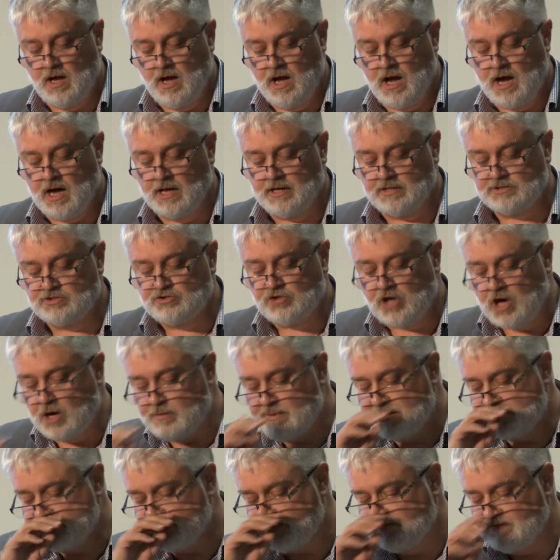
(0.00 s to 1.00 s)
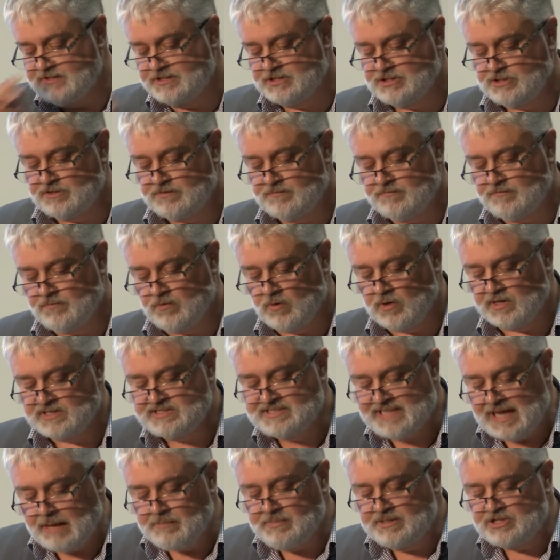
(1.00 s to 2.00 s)
La Trobe has a vision for
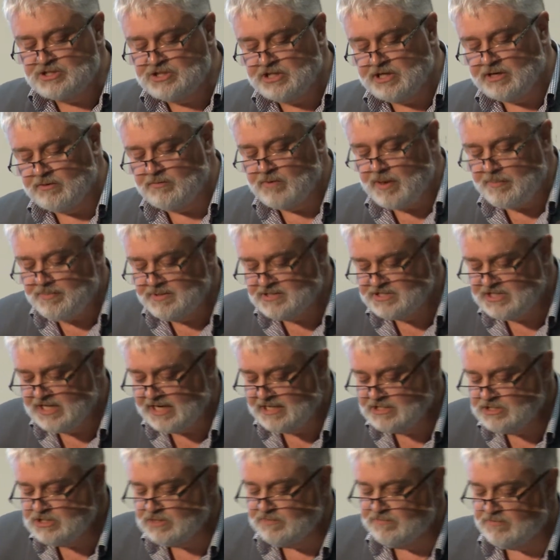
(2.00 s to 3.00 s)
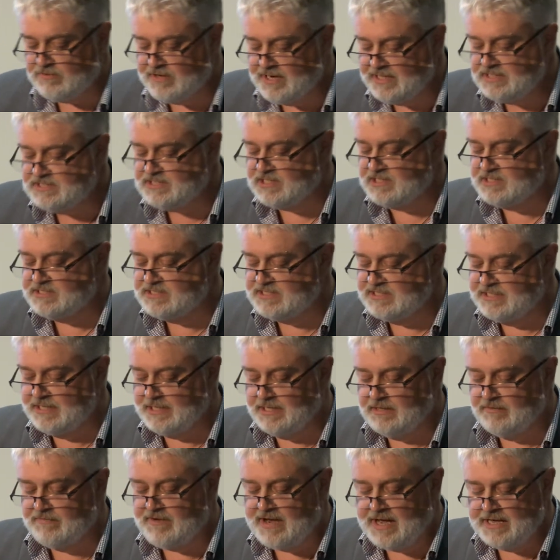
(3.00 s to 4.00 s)
establishing a reputation for excellence and
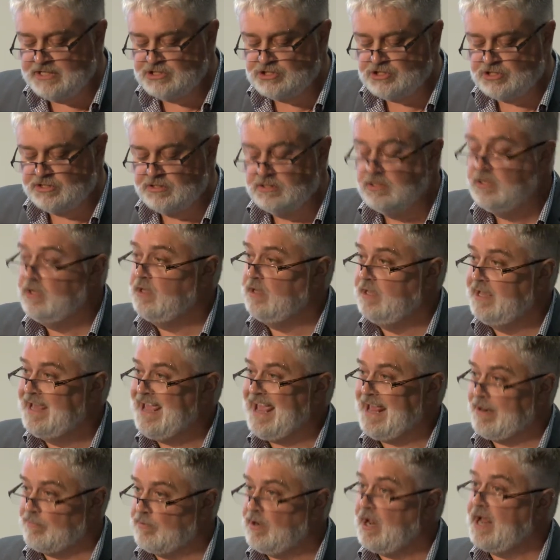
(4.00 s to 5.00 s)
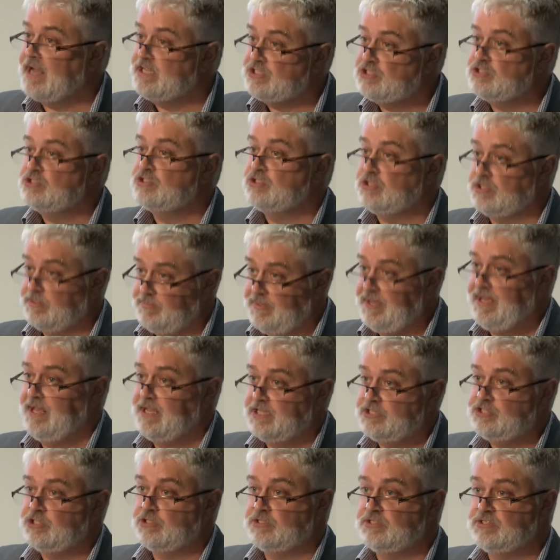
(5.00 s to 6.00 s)
innovation in relation to the big
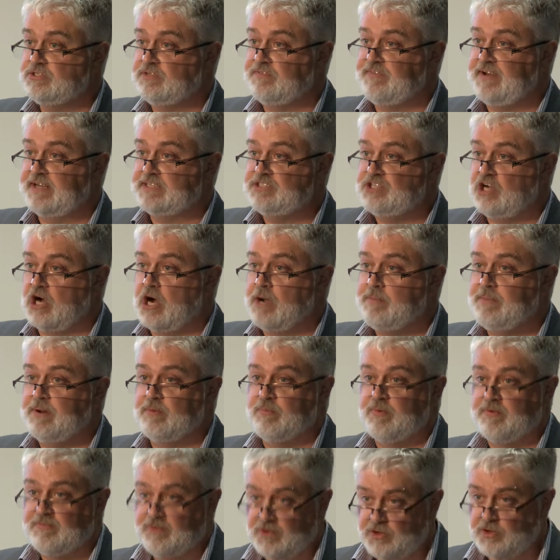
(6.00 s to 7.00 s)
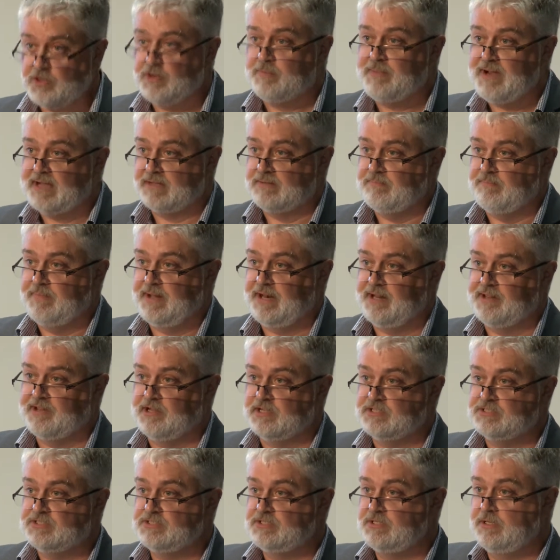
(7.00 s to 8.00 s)
issues of our time, and we've heard about many of
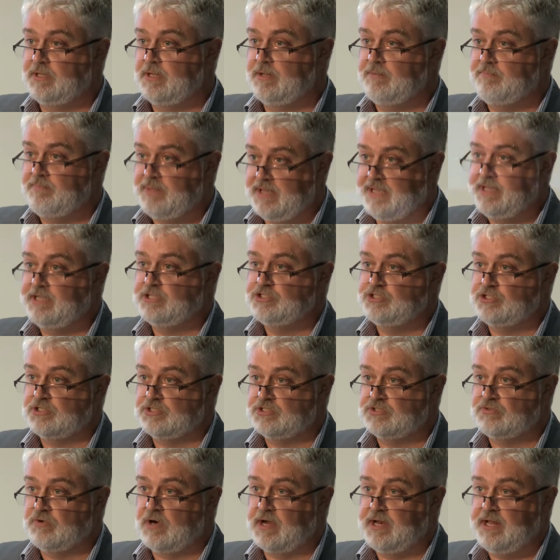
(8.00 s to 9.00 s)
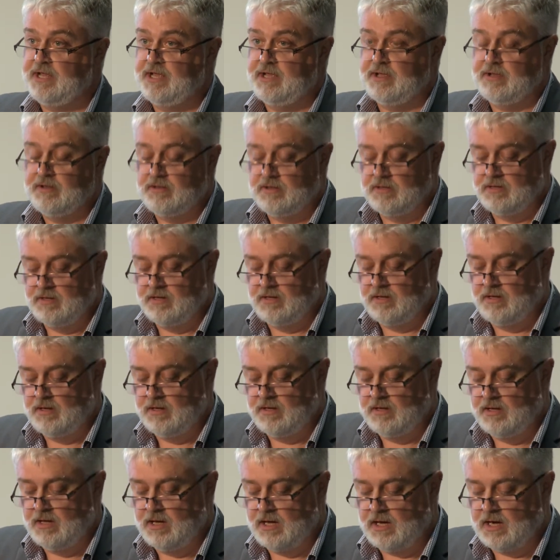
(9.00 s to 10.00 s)
those big issues right here
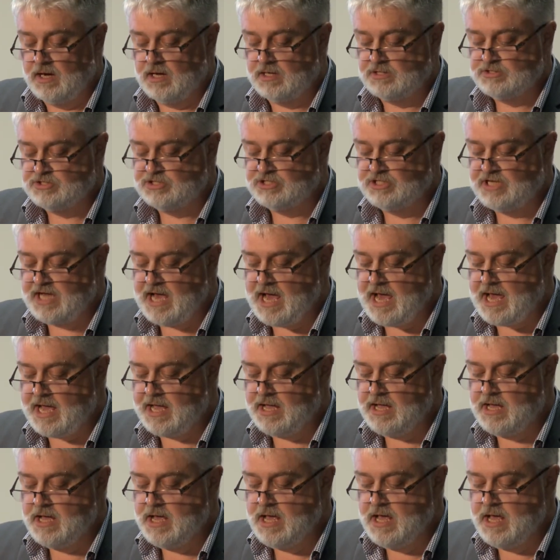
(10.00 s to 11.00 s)
today,